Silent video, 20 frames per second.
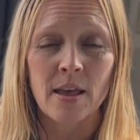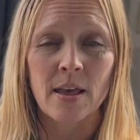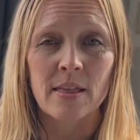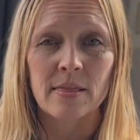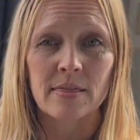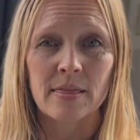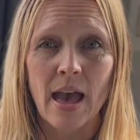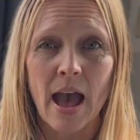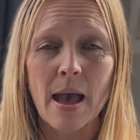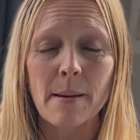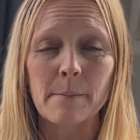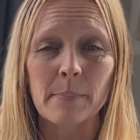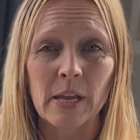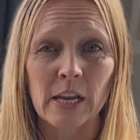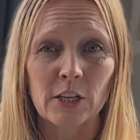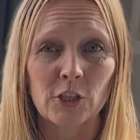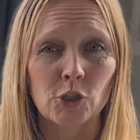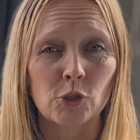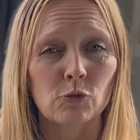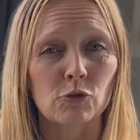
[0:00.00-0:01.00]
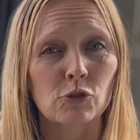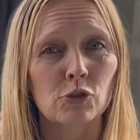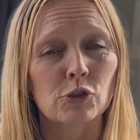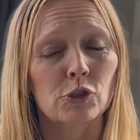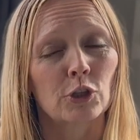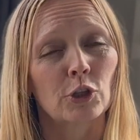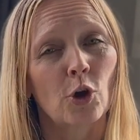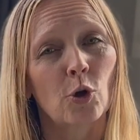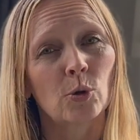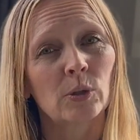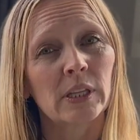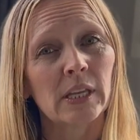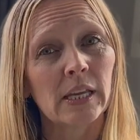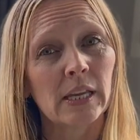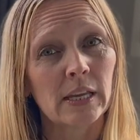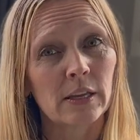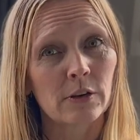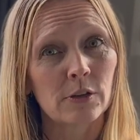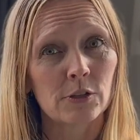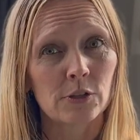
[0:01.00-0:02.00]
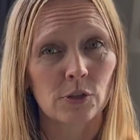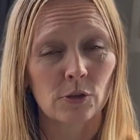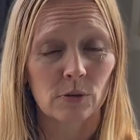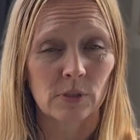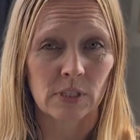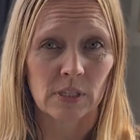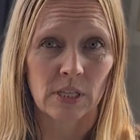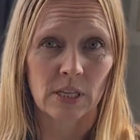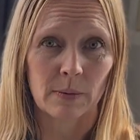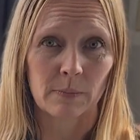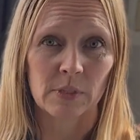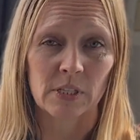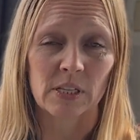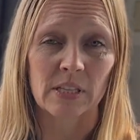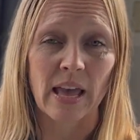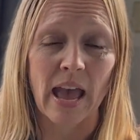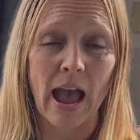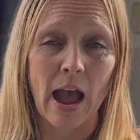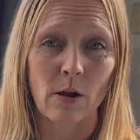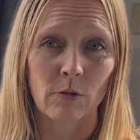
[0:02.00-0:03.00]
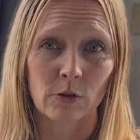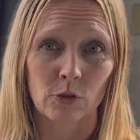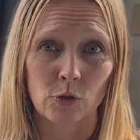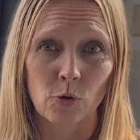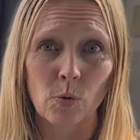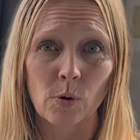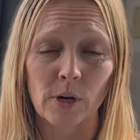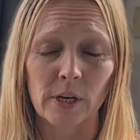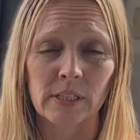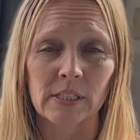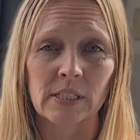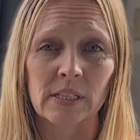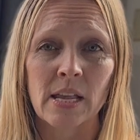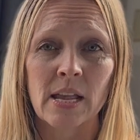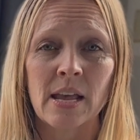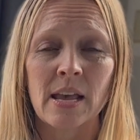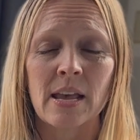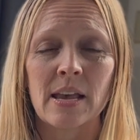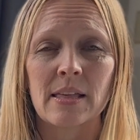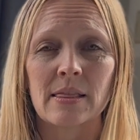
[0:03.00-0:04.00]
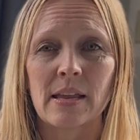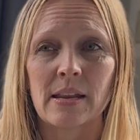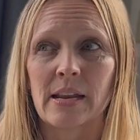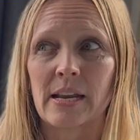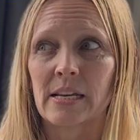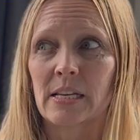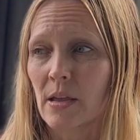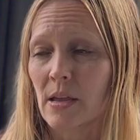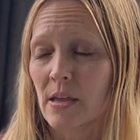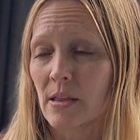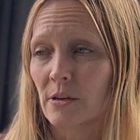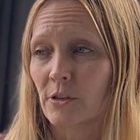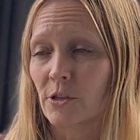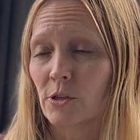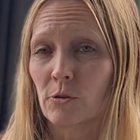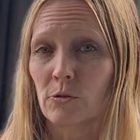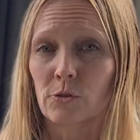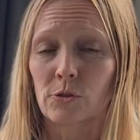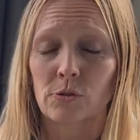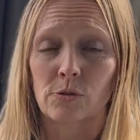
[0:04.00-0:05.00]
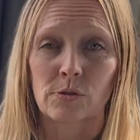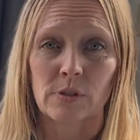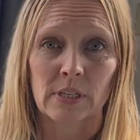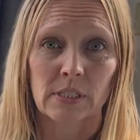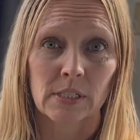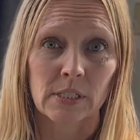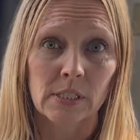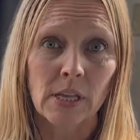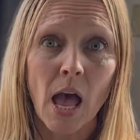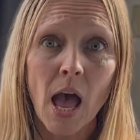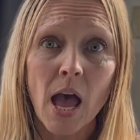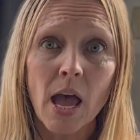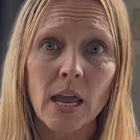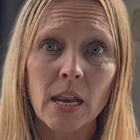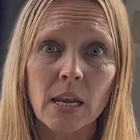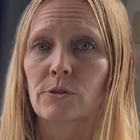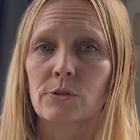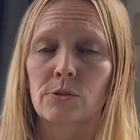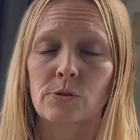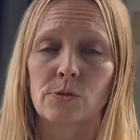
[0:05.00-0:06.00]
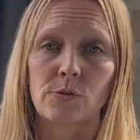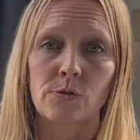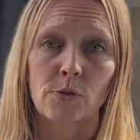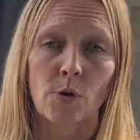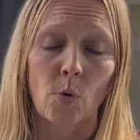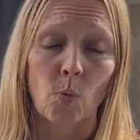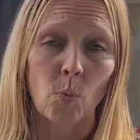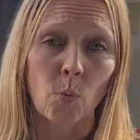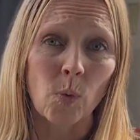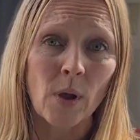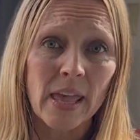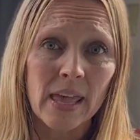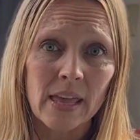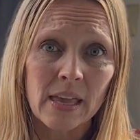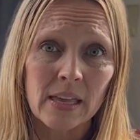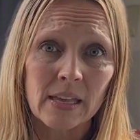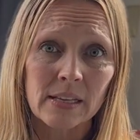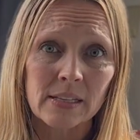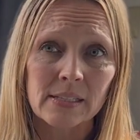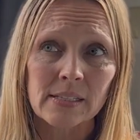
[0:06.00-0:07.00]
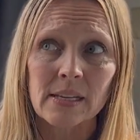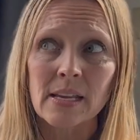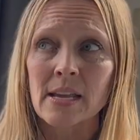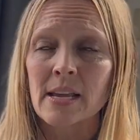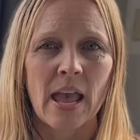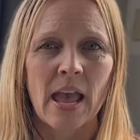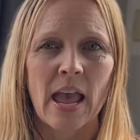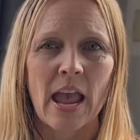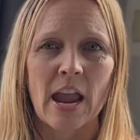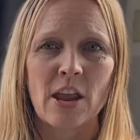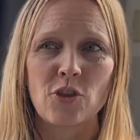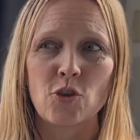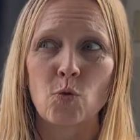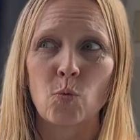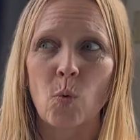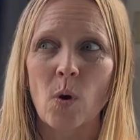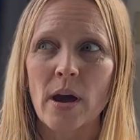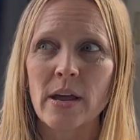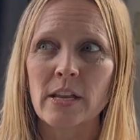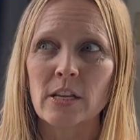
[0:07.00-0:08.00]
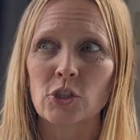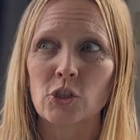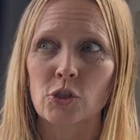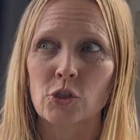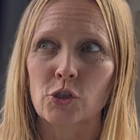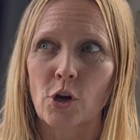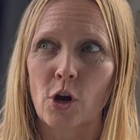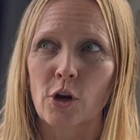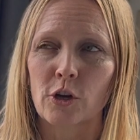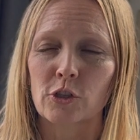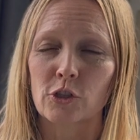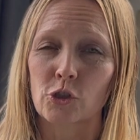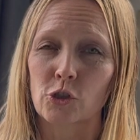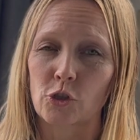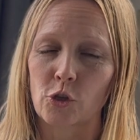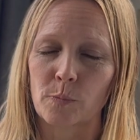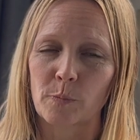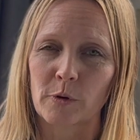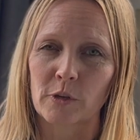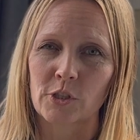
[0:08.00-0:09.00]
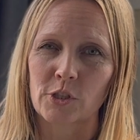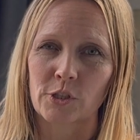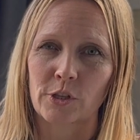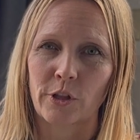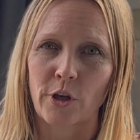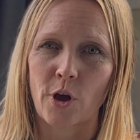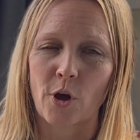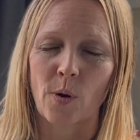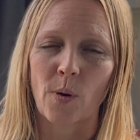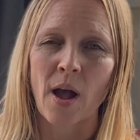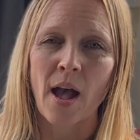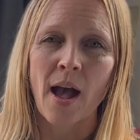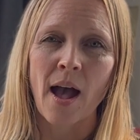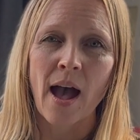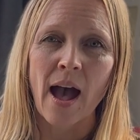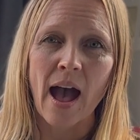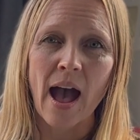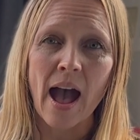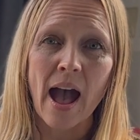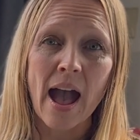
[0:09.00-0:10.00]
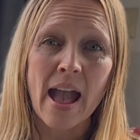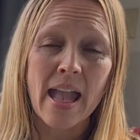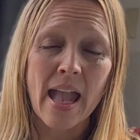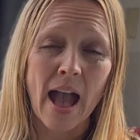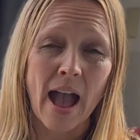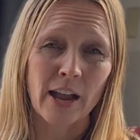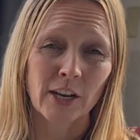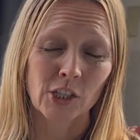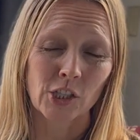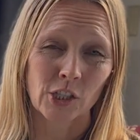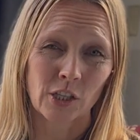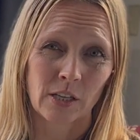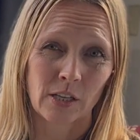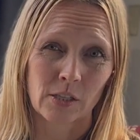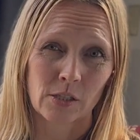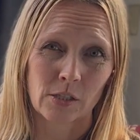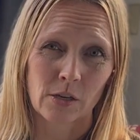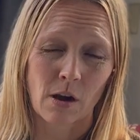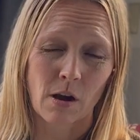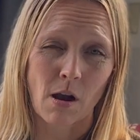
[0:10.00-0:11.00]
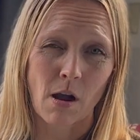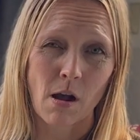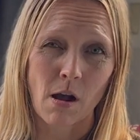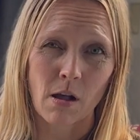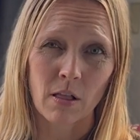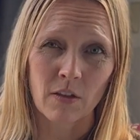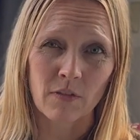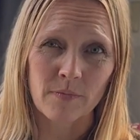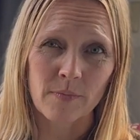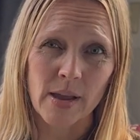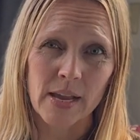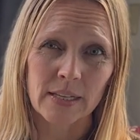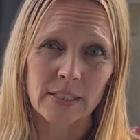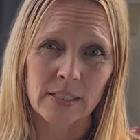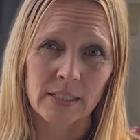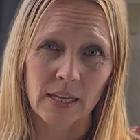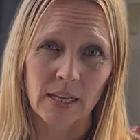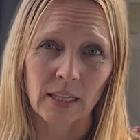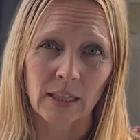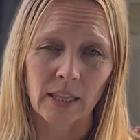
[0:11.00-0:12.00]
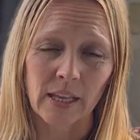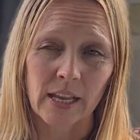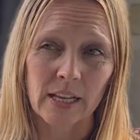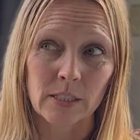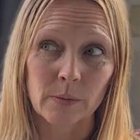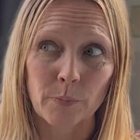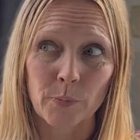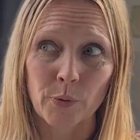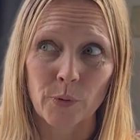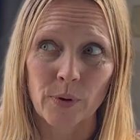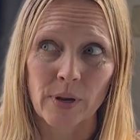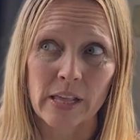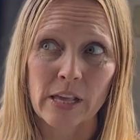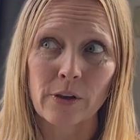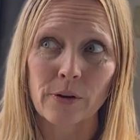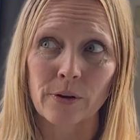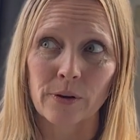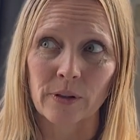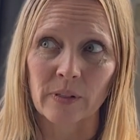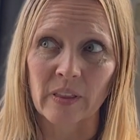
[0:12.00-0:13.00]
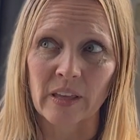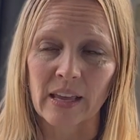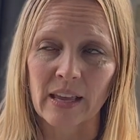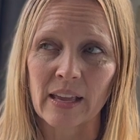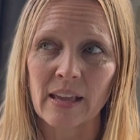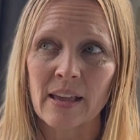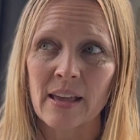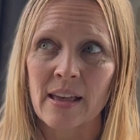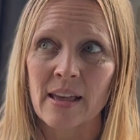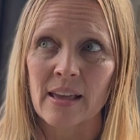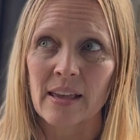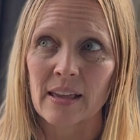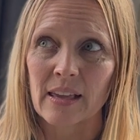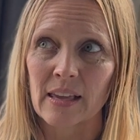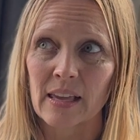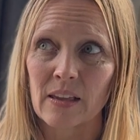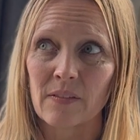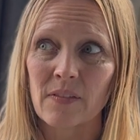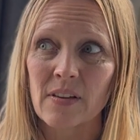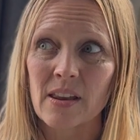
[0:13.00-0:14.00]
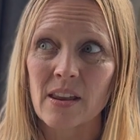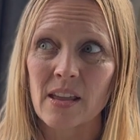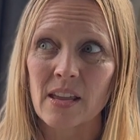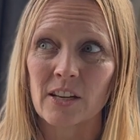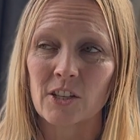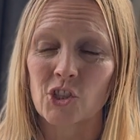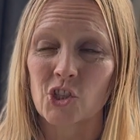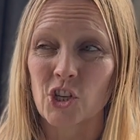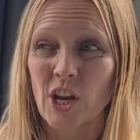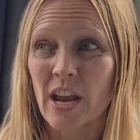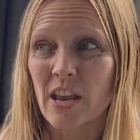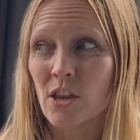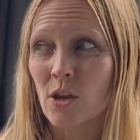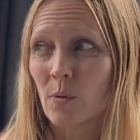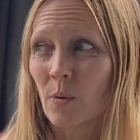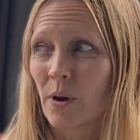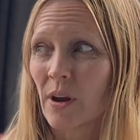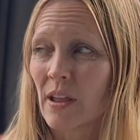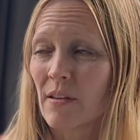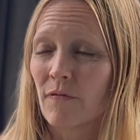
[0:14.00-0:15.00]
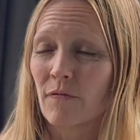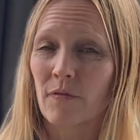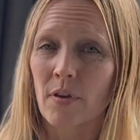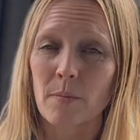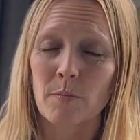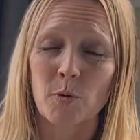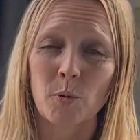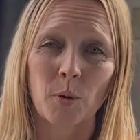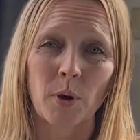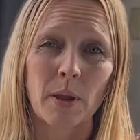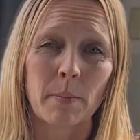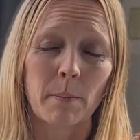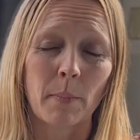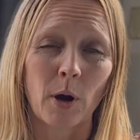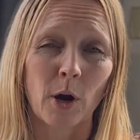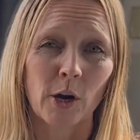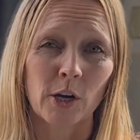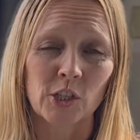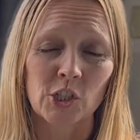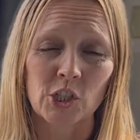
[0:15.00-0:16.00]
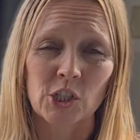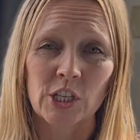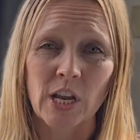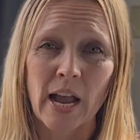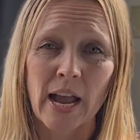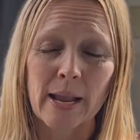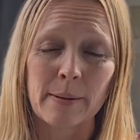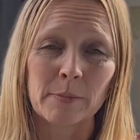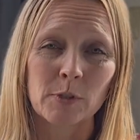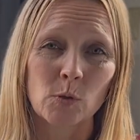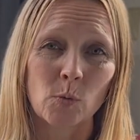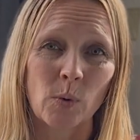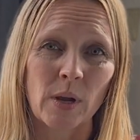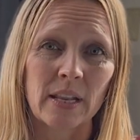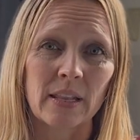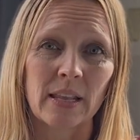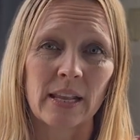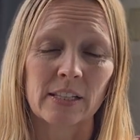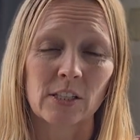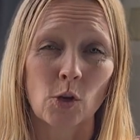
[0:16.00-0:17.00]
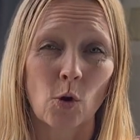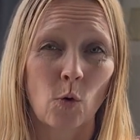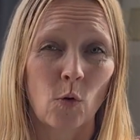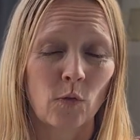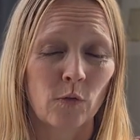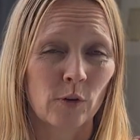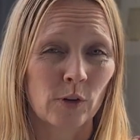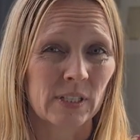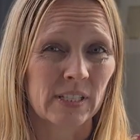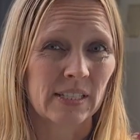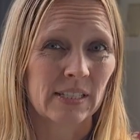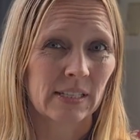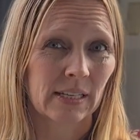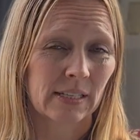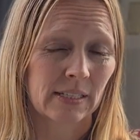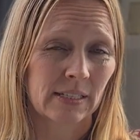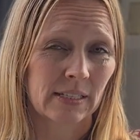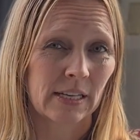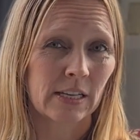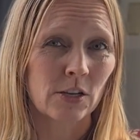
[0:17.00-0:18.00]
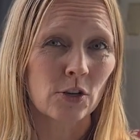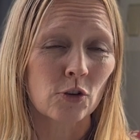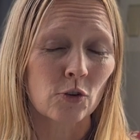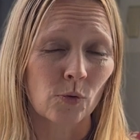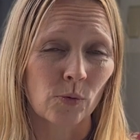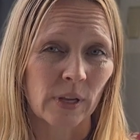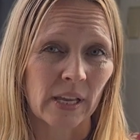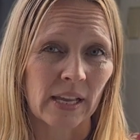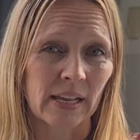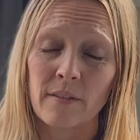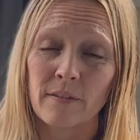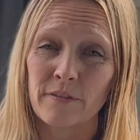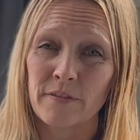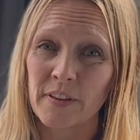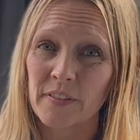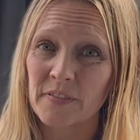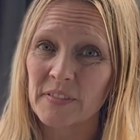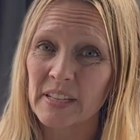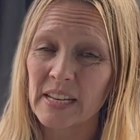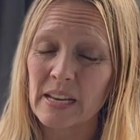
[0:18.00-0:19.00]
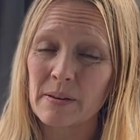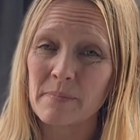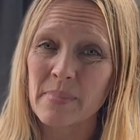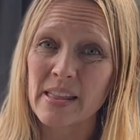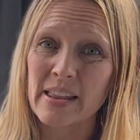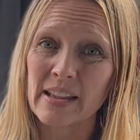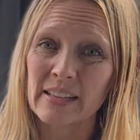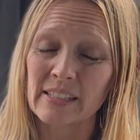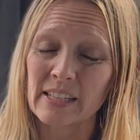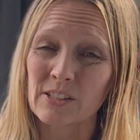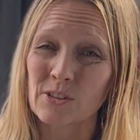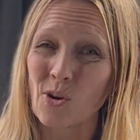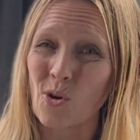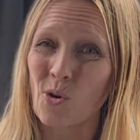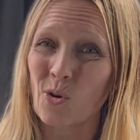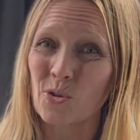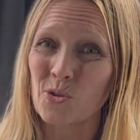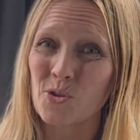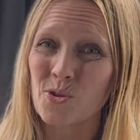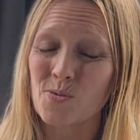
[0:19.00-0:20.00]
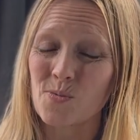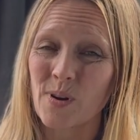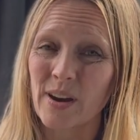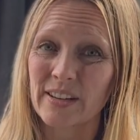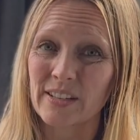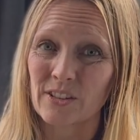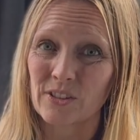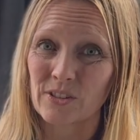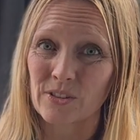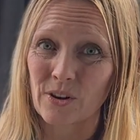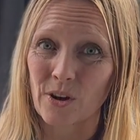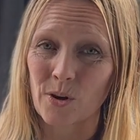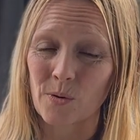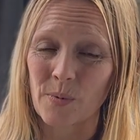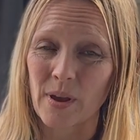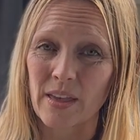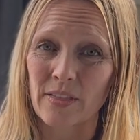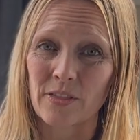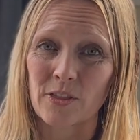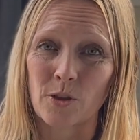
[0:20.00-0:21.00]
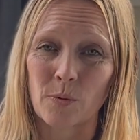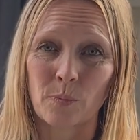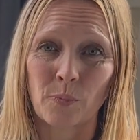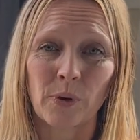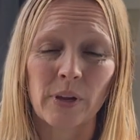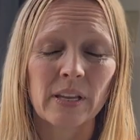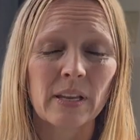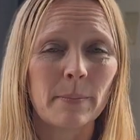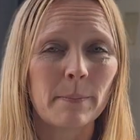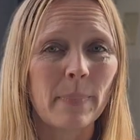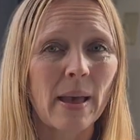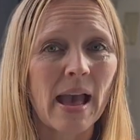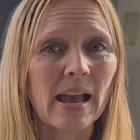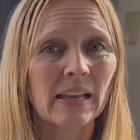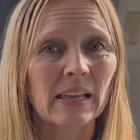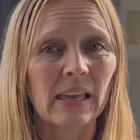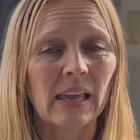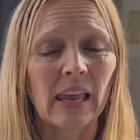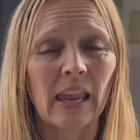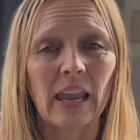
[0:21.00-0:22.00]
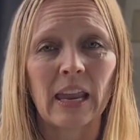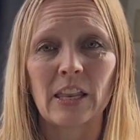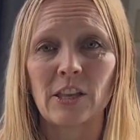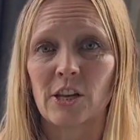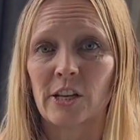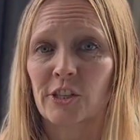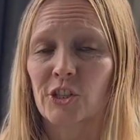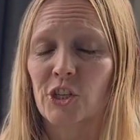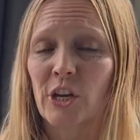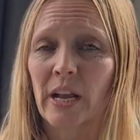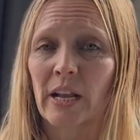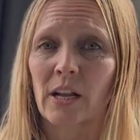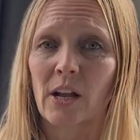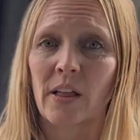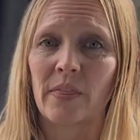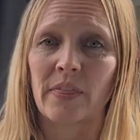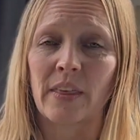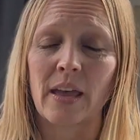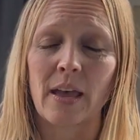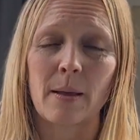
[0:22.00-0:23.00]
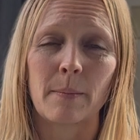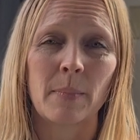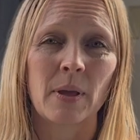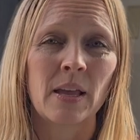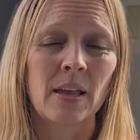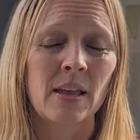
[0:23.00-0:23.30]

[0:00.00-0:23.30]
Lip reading: That means you slowly introduce them to the outdoors. They need to be introduced to the sun, to the wind, and you want to start super slow. I actually start all of my seedlings pretty early, even in January, February, March, times when it's over 60 degrees. 15 minutes is all you want to start with. You bring them back in, you check on them.